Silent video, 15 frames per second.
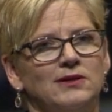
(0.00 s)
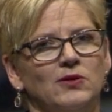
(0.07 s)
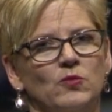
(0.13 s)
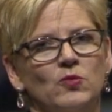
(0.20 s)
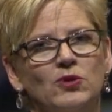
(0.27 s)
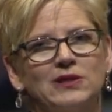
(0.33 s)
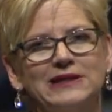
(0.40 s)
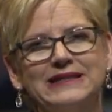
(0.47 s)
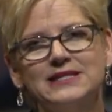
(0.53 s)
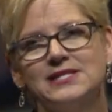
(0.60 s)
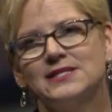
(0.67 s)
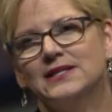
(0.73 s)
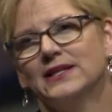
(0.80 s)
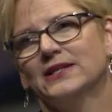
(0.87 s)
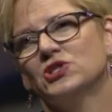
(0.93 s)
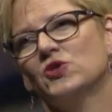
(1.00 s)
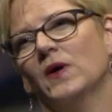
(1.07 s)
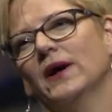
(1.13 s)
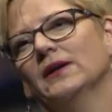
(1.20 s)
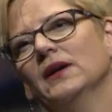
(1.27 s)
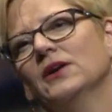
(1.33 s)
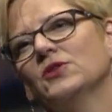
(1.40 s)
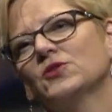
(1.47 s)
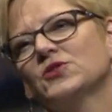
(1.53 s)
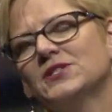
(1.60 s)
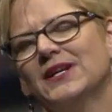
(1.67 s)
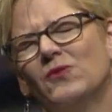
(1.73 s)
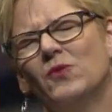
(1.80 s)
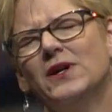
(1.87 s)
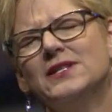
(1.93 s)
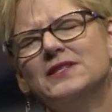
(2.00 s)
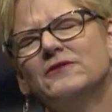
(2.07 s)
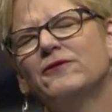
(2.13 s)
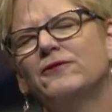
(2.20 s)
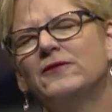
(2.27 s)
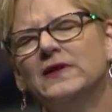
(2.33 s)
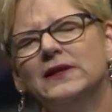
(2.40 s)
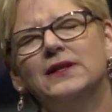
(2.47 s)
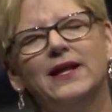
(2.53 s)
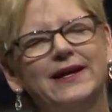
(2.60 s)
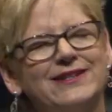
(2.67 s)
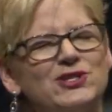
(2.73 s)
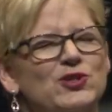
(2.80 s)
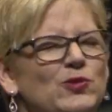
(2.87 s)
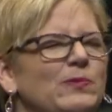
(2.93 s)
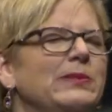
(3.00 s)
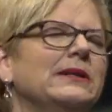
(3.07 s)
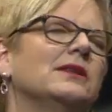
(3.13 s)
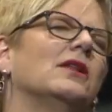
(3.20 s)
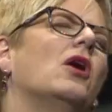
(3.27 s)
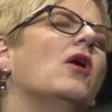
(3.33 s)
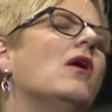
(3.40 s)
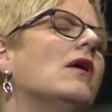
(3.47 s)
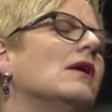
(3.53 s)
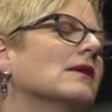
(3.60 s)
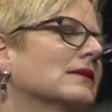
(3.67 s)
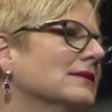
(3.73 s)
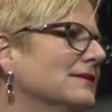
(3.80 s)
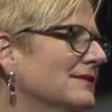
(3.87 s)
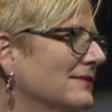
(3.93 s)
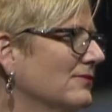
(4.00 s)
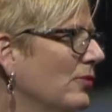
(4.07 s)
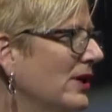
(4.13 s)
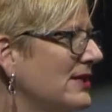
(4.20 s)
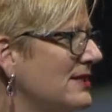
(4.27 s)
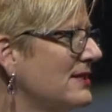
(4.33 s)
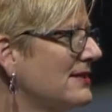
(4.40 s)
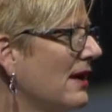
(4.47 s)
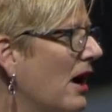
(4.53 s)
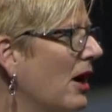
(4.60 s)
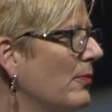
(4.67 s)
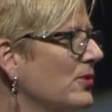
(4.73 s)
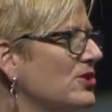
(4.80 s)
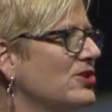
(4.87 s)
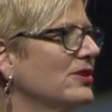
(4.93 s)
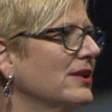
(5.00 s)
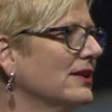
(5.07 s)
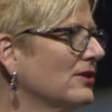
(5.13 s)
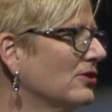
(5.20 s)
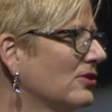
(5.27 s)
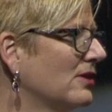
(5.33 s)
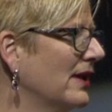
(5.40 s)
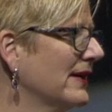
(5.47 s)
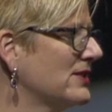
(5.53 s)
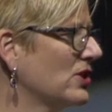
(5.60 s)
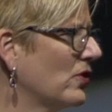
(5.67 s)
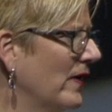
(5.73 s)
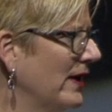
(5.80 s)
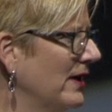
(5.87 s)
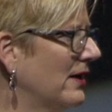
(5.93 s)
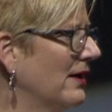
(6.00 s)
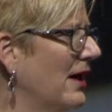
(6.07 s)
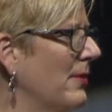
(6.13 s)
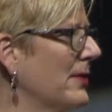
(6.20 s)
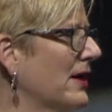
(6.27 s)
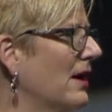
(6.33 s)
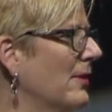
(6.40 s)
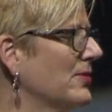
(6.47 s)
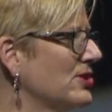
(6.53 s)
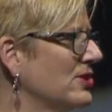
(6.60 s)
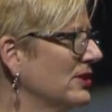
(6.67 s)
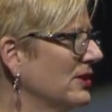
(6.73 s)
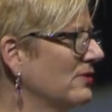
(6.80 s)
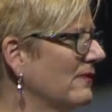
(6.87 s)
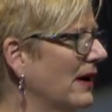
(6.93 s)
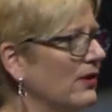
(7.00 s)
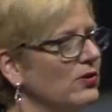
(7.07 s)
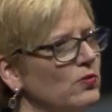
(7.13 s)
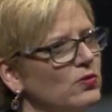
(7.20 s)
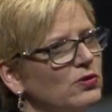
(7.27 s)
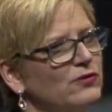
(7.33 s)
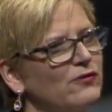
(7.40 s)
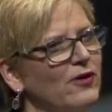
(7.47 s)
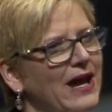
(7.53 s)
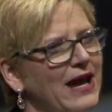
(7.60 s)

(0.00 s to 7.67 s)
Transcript: We're listening and trying to understand, what does it feel like to belong? What does this opportunity look like to create economic opportunity around the world for